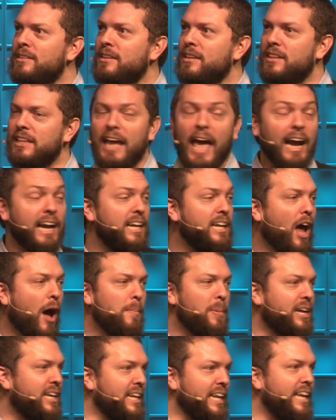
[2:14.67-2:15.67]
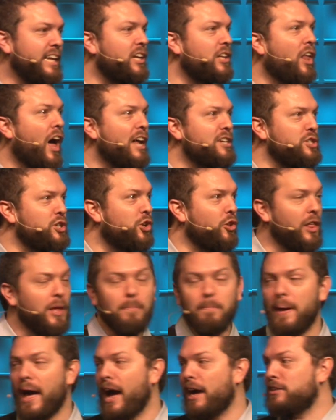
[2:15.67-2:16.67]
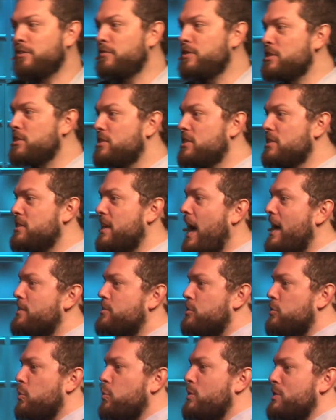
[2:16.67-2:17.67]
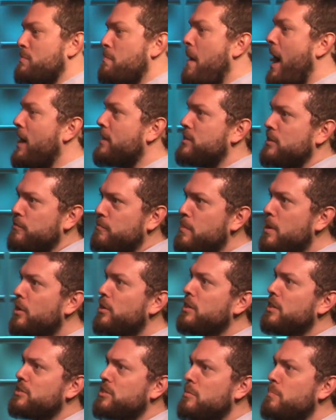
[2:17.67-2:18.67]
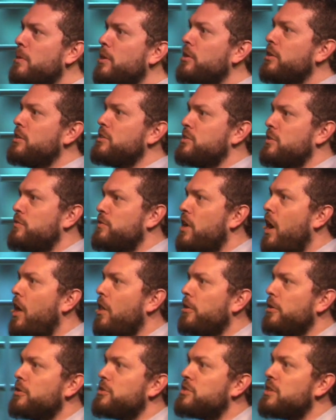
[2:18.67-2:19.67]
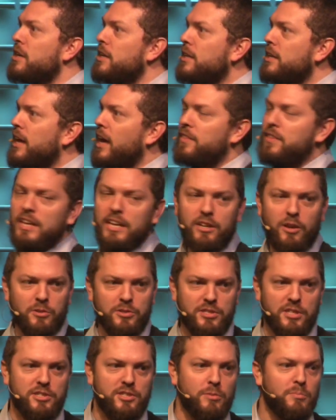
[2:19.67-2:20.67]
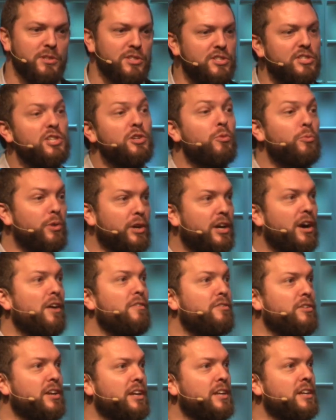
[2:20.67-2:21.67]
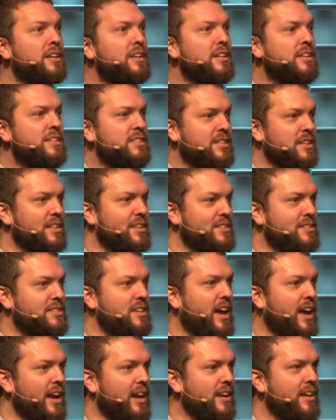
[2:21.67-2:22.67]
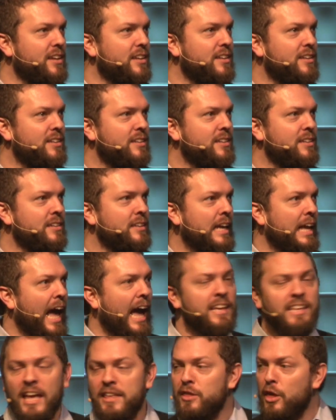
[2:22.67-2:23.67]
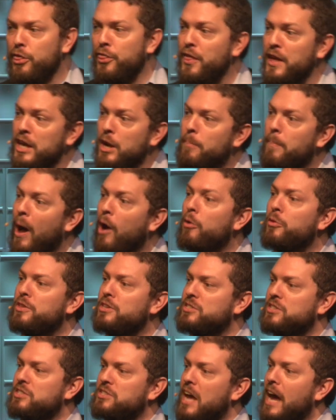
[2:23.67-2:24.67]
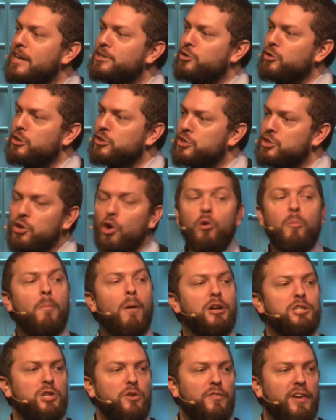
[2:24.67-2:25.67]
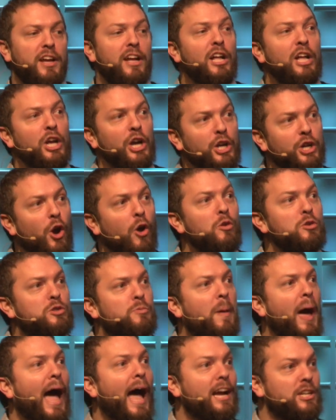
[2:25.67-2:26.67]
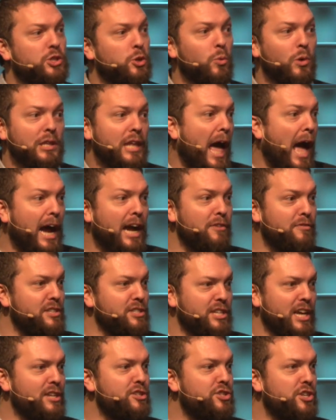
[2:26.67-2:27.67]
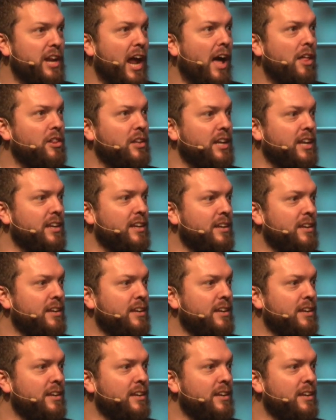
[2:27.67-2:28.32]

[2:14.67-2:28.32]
The economic and ecological impact of this disaster was massive, millions and millions of dollars, and the ecosystem is still recovering to this day. And the thing about this disaster is so much of it goes back to a lack of intentionality.